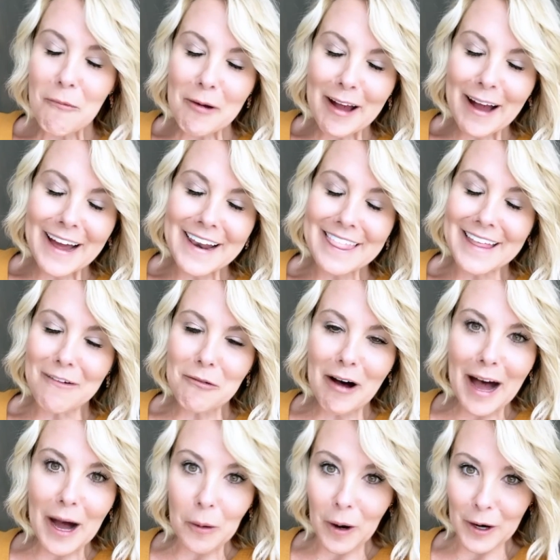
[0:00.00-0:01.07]
We kind of thought, well,
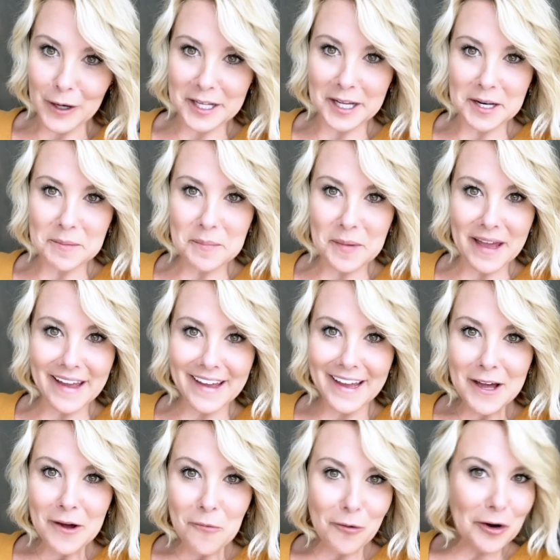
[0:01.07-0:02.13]
how hard can it be?
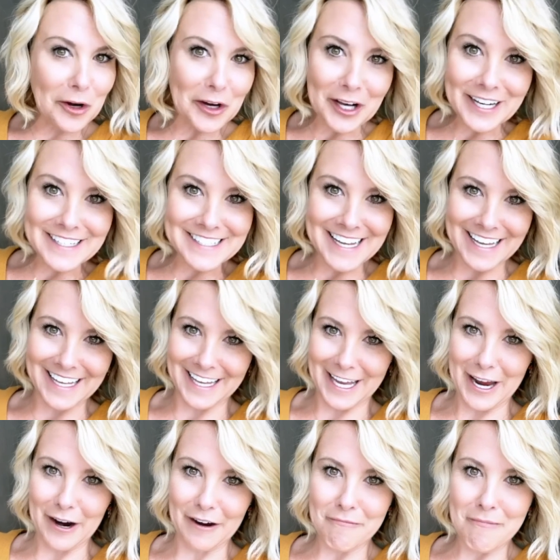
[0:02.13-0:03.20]
We're good at taking
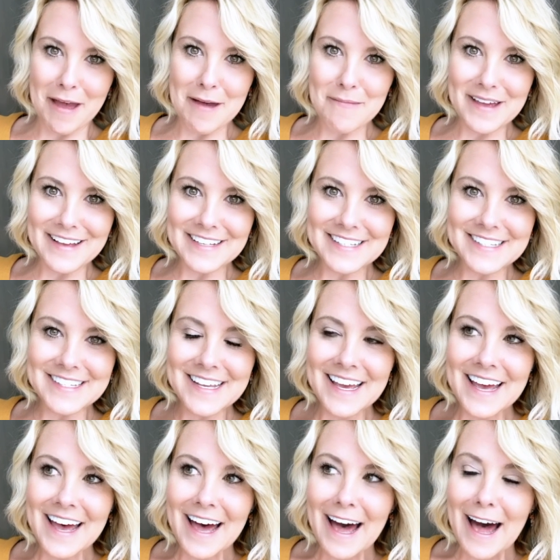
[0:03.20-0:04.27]
care of babies.
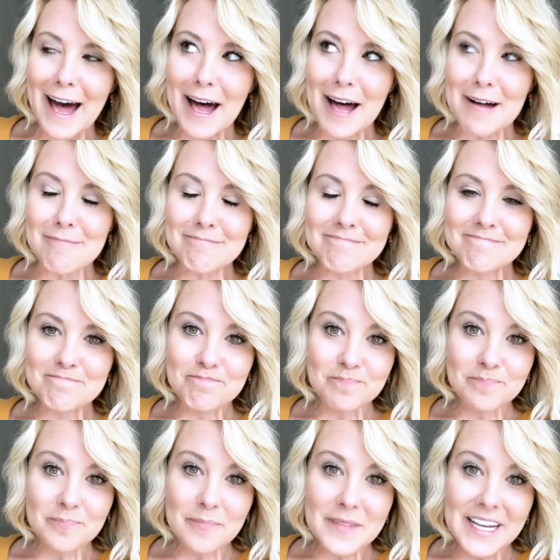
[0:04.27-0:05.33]

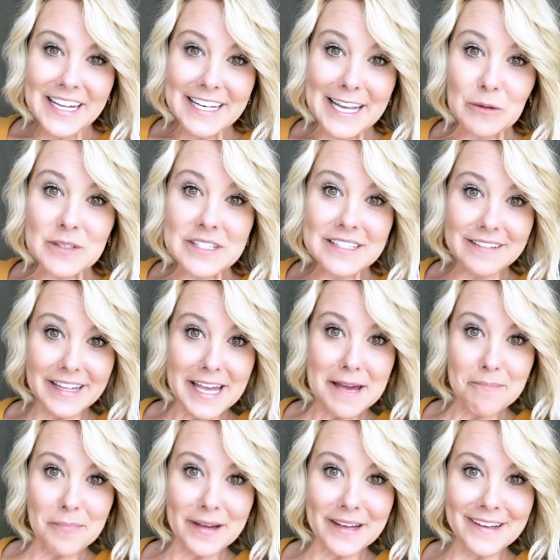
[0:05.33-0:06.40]
Now,
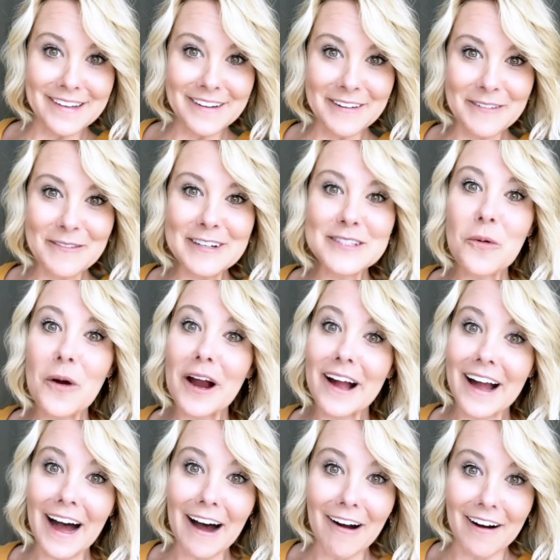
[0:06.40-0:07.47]
sleep was where it
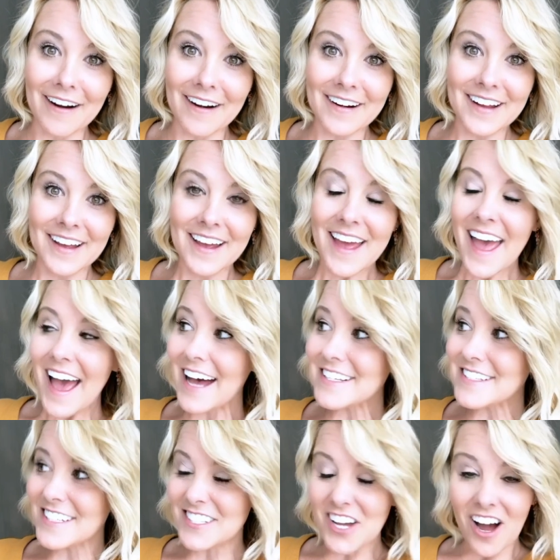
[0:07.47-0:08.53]
got hard.
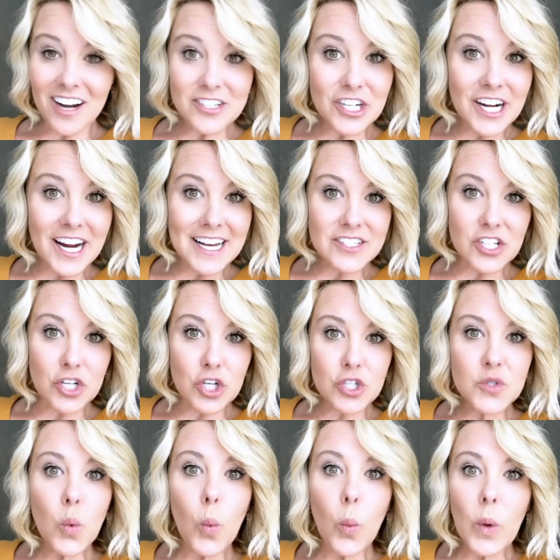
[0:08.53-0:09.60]
As a doctor, as a
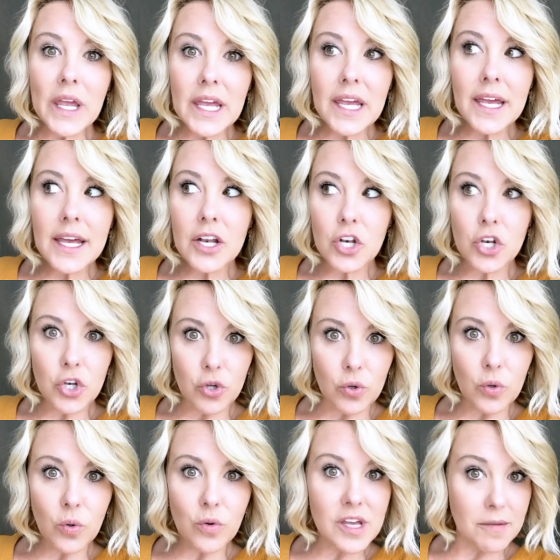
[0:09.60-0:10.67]
nurse, we
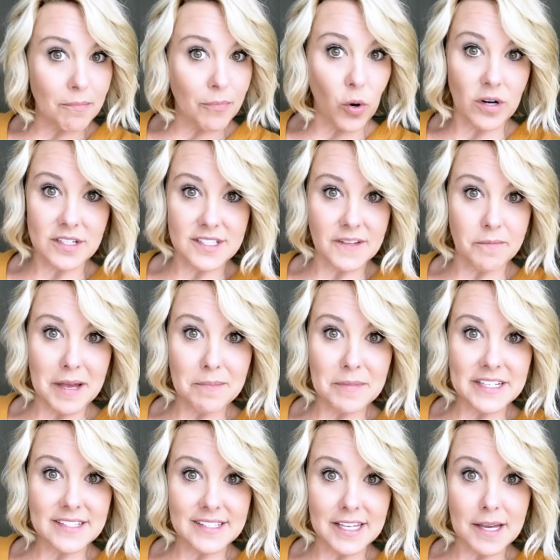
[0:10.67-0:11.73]
knew the importance of baby
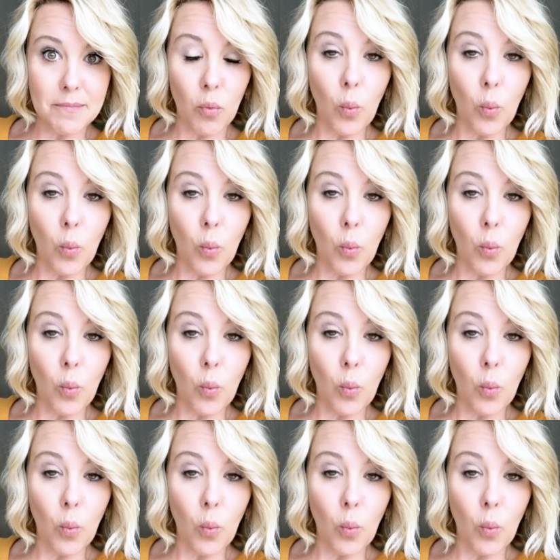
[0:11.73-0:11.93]
sleep.